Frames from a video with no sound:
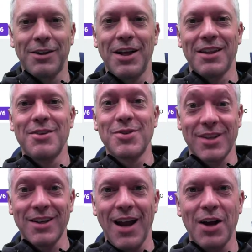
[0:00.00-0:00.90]
And it was
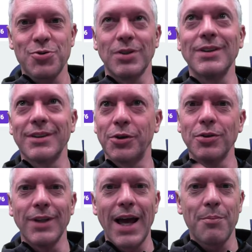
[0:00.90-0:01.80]
an actual,
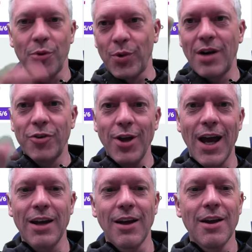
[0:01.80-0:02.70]
lamp or whatever you
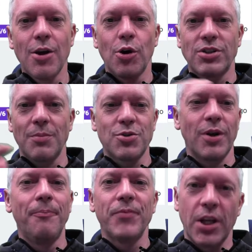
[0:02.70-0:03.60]
had hooked up to
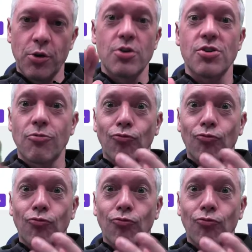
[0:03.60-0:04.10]
it, and you could just